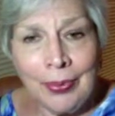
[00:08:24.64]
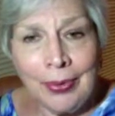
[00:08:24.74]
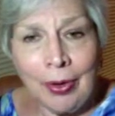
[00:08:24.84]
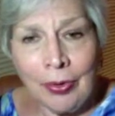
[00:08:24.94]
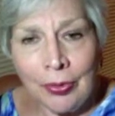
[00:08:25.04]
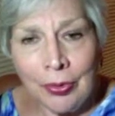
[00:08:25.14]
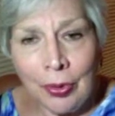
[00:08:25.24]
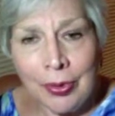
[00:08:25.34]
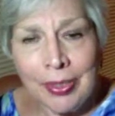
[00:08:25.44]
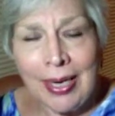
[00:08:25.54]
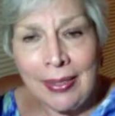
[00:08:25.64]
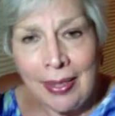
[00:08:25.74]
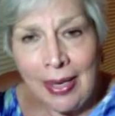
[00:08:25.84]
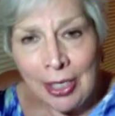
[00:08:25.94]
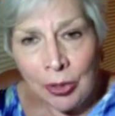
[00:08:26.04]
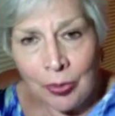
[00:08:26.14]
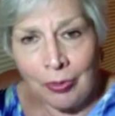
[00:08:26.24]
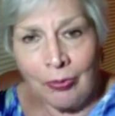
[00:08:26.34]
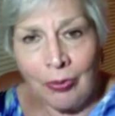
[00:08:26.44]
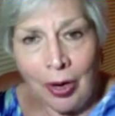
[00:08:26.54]
although the course has a natural
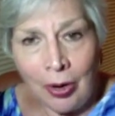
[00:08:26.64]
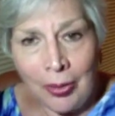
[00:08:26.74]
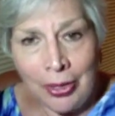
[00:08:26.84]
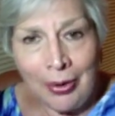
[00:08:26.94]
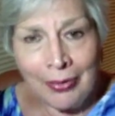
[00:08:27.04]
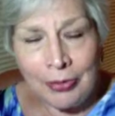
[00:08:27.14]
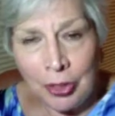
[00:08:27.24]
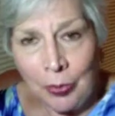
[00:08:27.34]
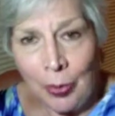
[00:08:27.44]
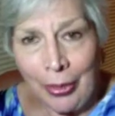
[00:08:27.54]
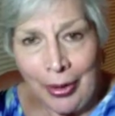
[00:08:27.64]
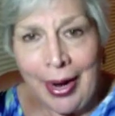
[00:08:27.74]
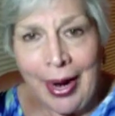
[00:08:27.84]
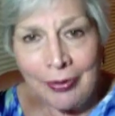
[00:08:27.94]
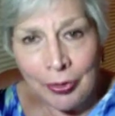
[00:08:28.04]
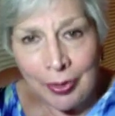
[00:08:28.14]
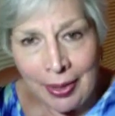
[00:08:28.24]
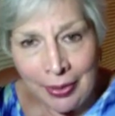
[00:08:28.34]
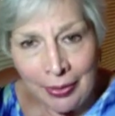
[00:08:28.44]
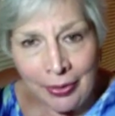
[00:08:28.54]
flow and you have to do one thing after
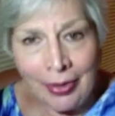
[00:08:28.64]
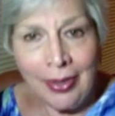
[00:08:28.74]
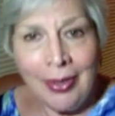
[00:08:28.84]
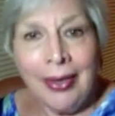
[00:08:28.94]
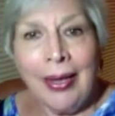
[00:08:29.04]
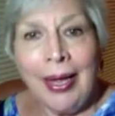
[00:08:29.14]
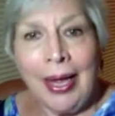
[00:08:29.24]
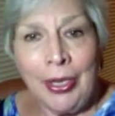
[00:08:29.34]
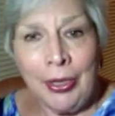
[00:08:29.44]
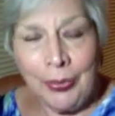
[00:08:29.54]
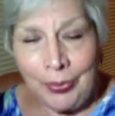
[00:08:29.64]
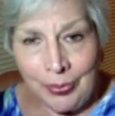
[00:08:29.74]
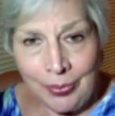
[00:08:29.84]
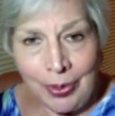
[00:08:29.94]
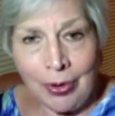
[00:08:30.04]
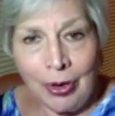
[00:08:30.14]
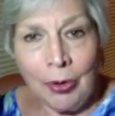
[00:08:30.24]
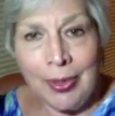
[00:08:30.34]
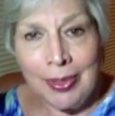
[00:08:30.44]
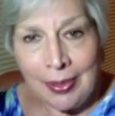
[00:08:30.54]
another, and there are
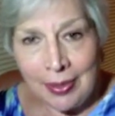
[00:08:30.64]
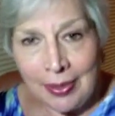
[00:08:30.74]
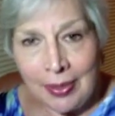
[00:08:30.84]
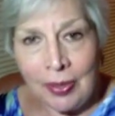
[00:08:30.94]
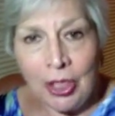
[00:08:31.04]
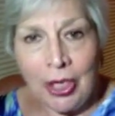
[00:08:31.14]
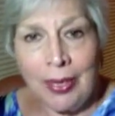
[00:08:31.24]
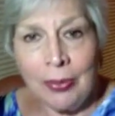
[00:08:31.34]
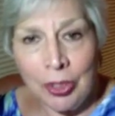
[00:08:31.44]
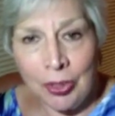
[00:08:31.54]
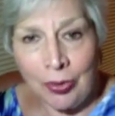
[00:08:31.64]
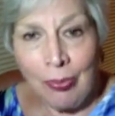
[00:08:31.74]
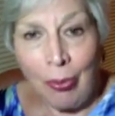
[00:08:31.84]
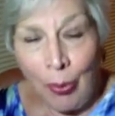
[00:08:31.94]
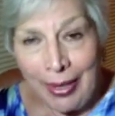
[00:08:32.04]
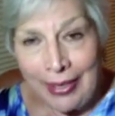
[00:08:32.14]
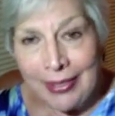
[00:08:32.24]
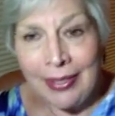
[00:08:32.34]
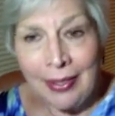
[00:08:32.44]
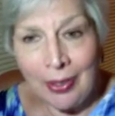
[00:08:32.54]
quizzes associated with certain points
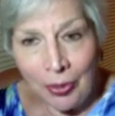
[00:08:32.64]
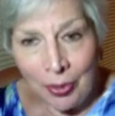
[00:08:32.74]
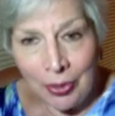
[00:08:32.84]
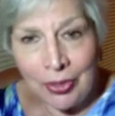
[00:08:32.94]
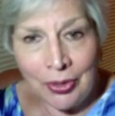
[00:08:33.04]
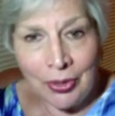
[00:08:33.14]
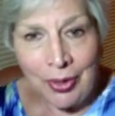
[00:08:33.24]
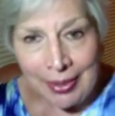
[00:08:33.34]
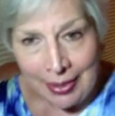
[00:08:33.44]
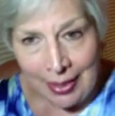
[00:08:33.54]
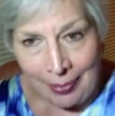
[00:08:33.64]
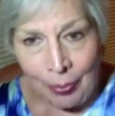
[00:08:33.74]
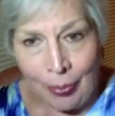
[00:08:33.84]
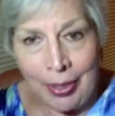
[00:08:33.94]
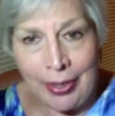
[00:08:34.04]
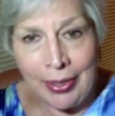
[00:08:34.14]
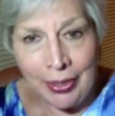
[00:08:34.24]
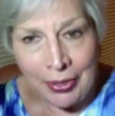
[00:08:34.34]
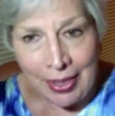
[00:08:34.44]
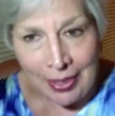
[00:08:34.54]
in the course, so you get to that point, then you
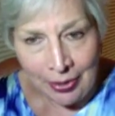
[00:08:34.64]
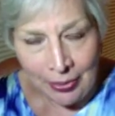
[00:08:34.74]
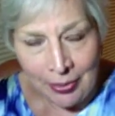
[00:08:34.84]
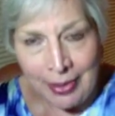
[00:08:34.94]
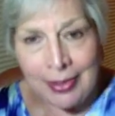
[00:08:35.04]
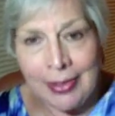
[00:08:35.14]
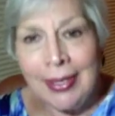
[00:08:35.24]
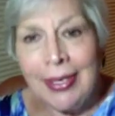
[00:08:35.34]
take the quiz,